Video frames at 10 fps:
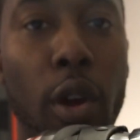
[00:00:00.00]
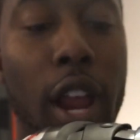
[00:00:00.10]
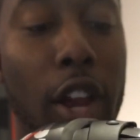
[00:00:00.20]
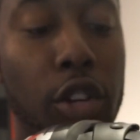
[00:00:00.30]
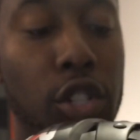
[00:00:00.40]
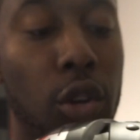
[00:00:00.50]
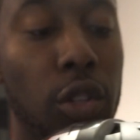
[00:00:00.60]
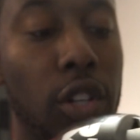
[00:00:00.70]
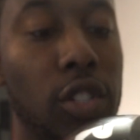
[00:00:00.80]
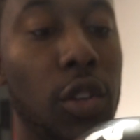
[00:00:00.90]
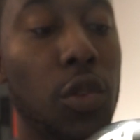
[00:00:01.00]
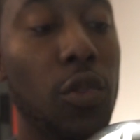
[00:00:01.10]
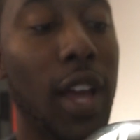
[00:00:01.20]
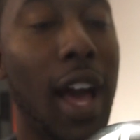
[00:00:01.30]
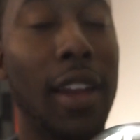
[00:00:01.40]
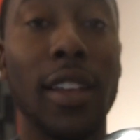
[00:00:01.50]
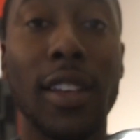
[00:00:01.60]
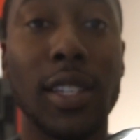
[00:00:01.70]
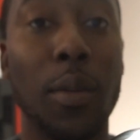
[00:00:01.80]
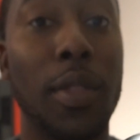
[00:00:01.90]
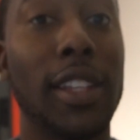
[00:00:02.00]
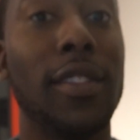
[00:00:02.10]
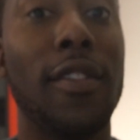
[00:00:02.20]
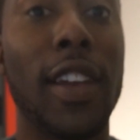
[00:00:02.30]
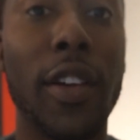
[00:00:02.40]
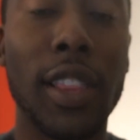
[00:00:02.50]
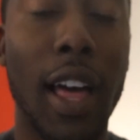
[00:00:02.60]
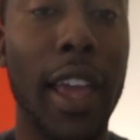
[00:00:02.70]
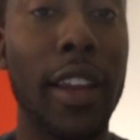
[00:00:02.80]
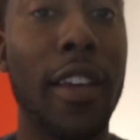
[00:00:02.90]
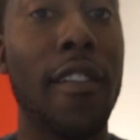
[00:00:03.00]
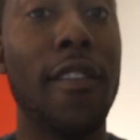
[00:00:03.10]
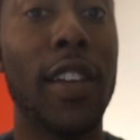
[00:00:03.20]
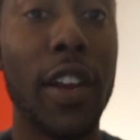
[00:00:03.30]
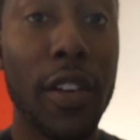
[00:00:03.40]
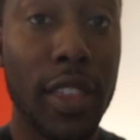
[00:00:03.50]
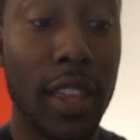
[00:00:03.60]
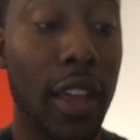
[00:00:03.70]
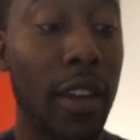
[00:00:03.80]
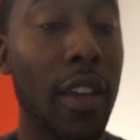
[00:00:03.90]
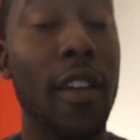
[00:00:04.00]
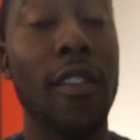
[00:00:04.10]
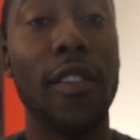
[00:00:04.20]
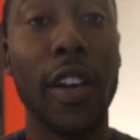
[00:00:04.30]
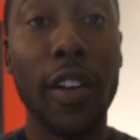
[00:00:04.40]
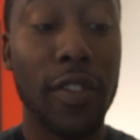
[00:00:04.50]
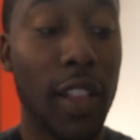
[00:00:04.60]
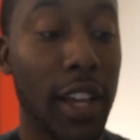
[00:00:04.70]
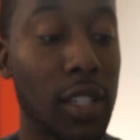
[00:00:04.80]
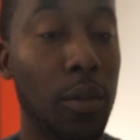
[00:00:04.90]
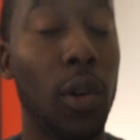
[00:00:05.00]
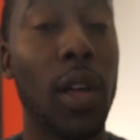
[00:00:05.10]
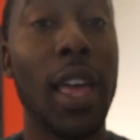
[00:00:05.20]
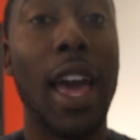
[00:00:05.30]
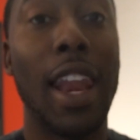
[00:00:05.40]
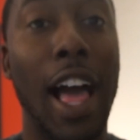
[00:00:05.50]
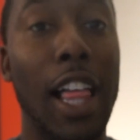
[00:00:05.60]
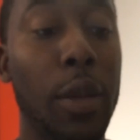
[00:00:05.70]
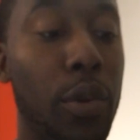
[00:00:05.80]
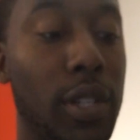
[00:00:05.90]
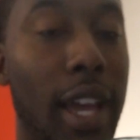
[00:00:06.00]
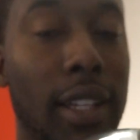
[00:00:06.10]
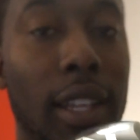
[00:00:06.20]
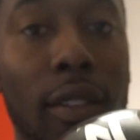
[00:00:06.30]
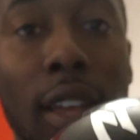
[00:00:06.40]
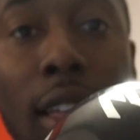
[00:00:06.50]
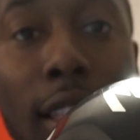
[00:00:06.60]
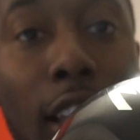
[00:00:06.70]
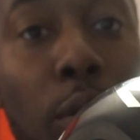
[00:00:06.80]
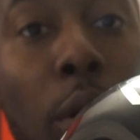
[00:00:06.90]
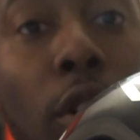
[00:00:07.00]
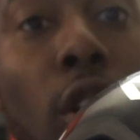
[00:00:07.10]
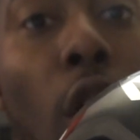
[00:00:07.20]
point on your shoulder. So you've got something that's very light, very thin, very flexible, and highly protective. That's pretty much